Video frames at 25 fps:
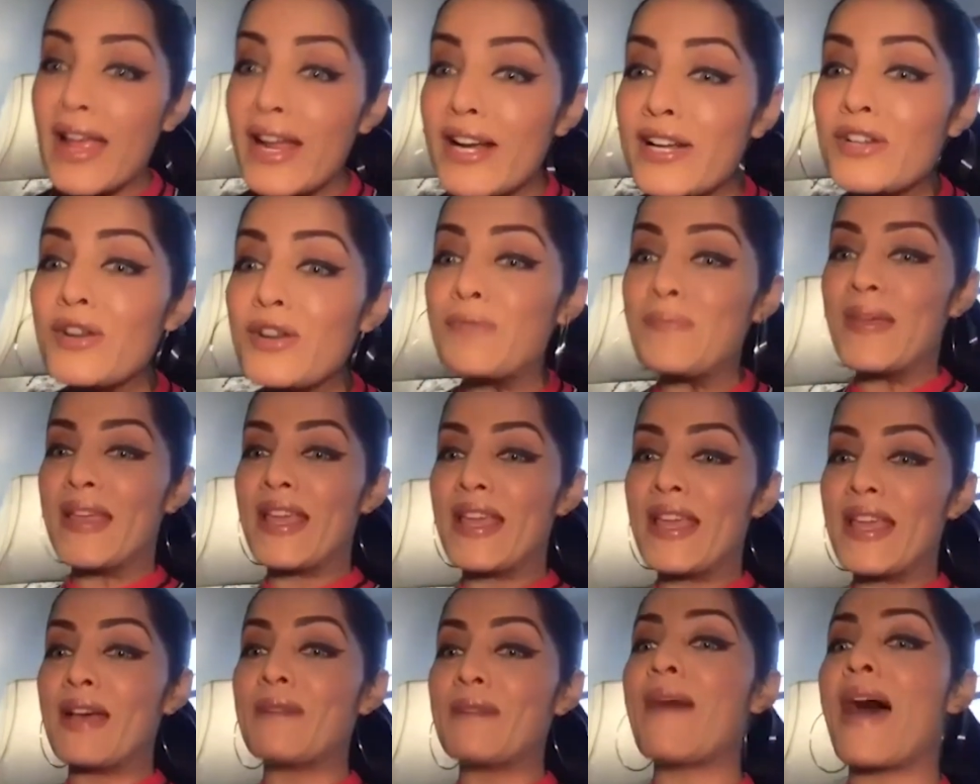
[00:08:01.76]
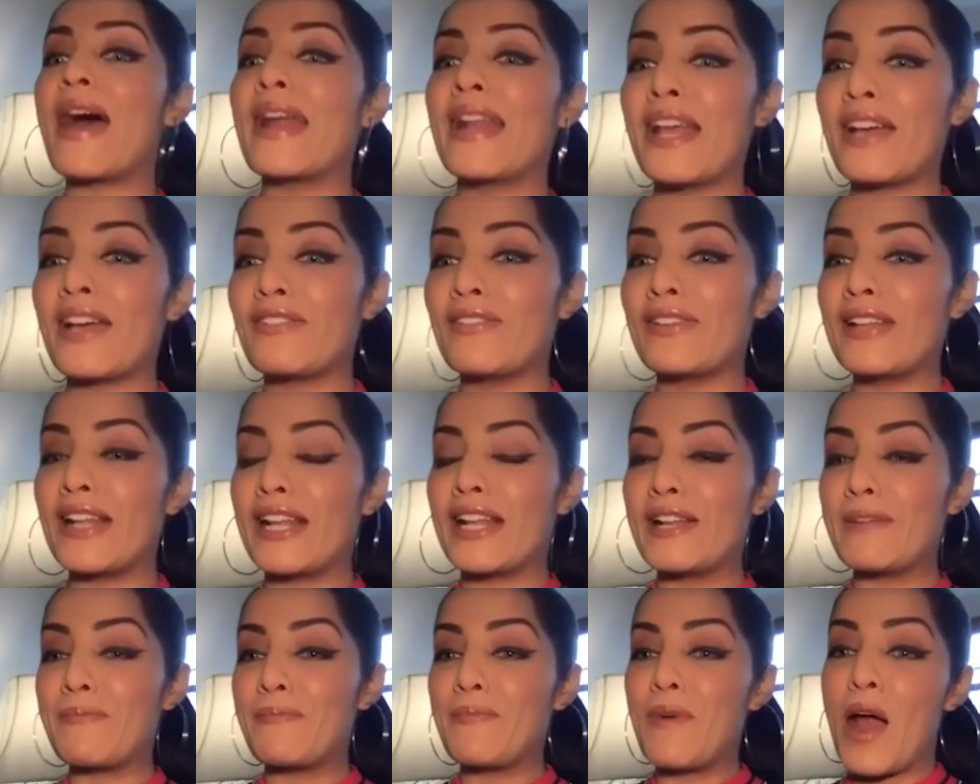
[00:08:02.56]
to be a mannequin
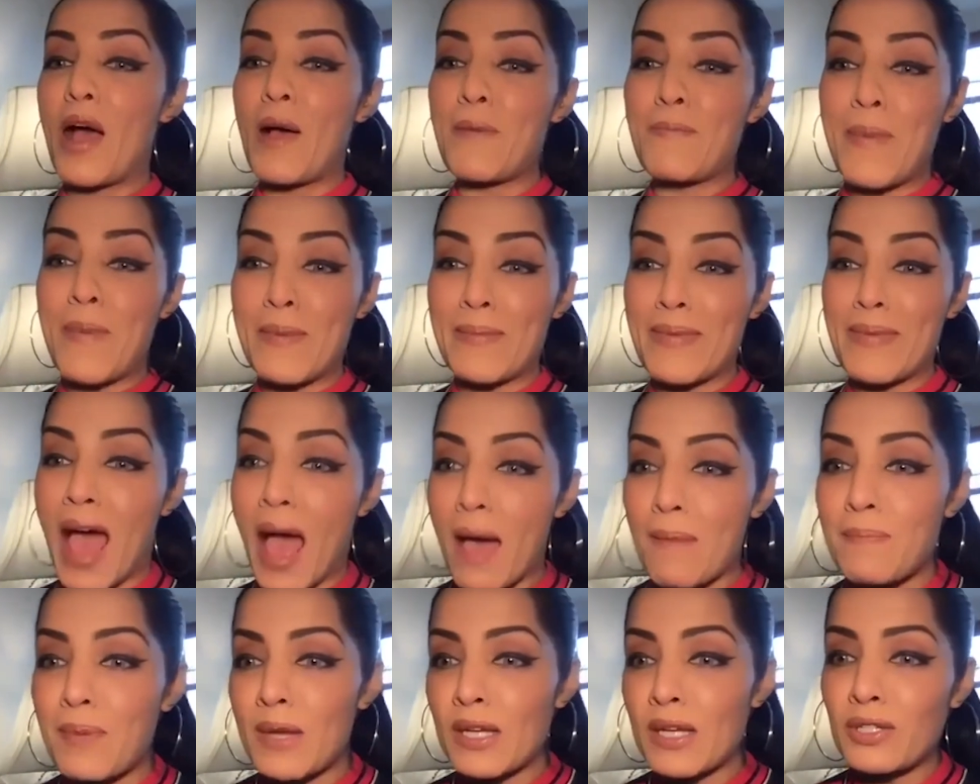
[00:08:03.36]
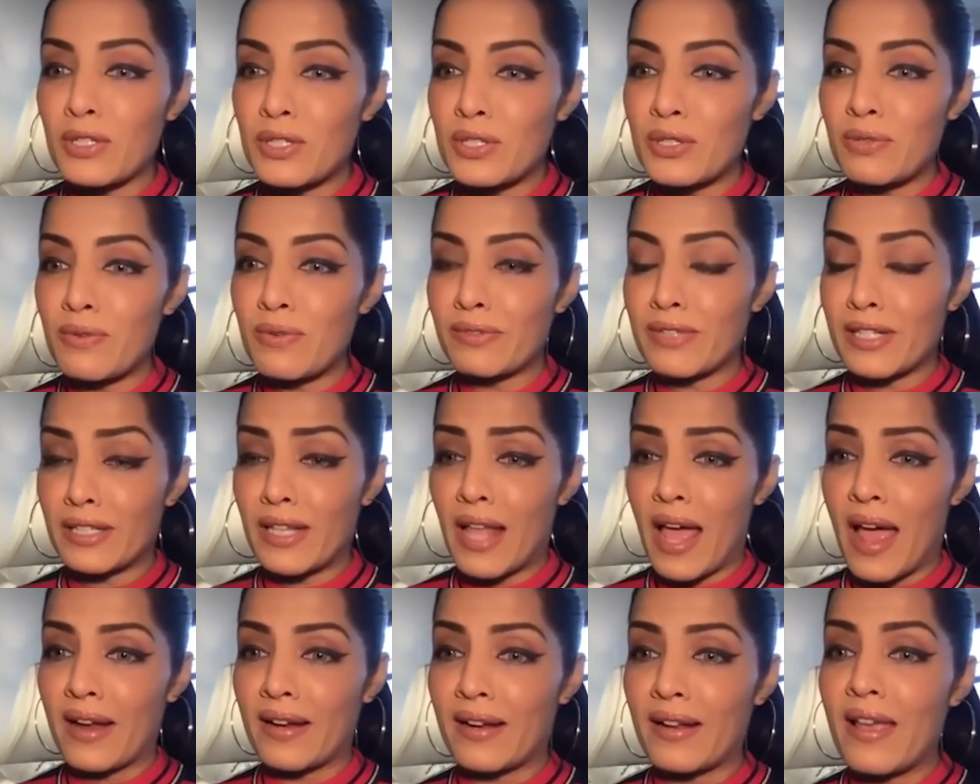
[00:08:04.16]
and a prop i'm happy to do
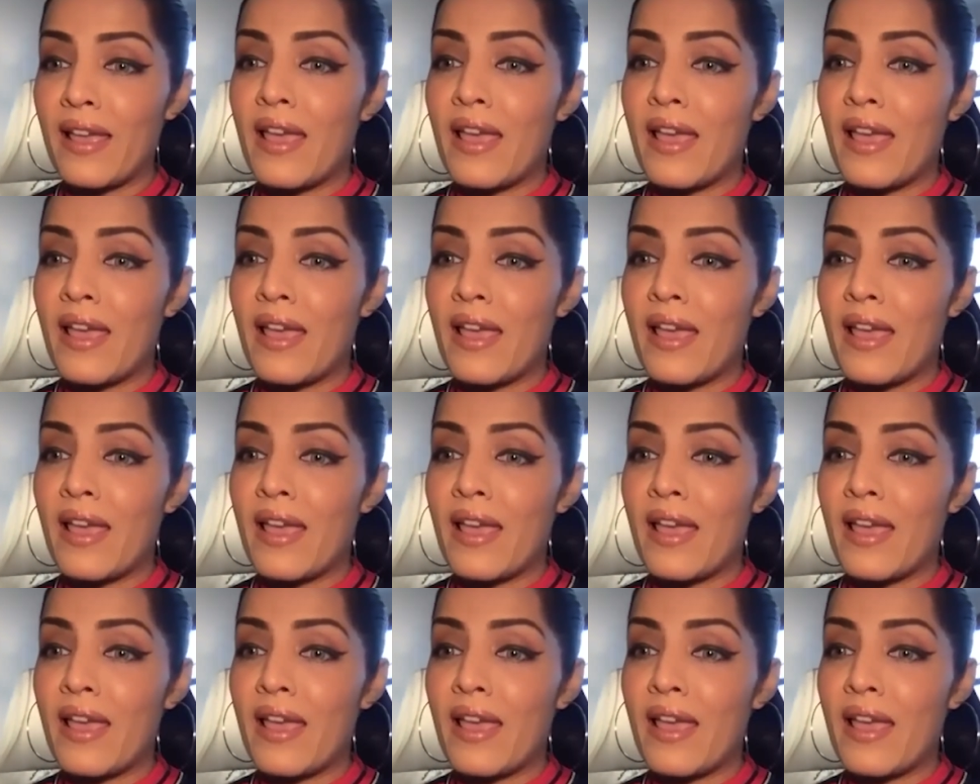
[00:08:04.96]
that